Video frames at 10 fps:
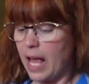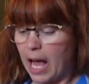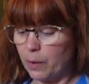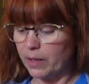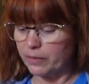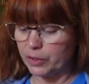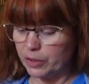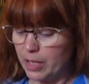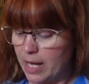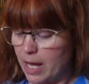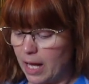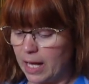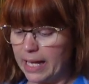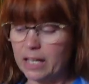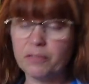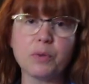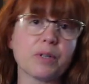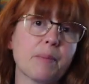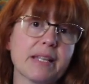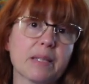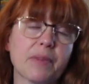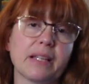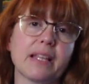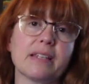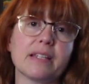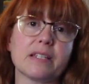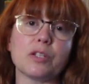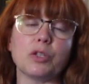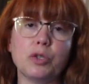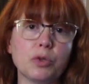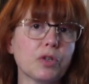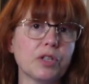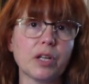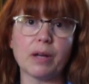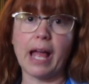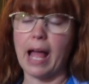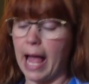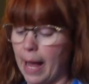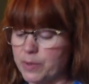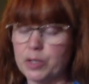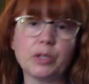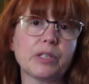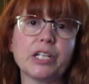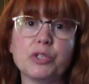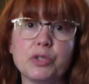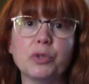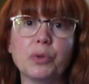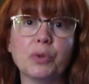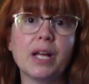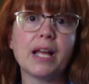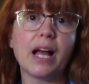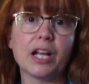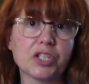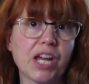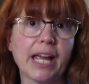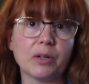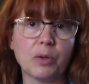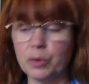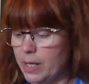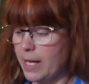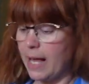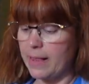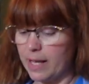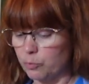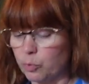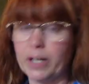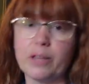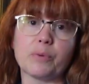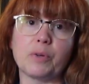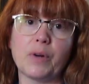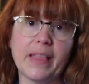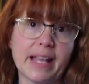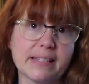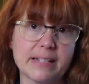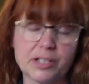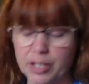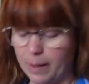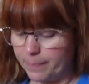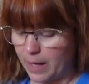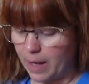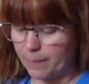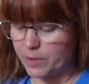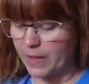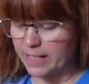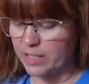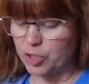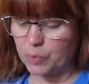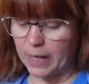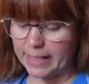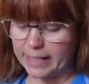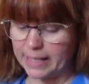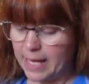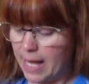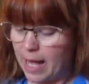However, if you were to make something like this, you could absolutely do a channel and then run it through and then stitch it up. So that's just what I did.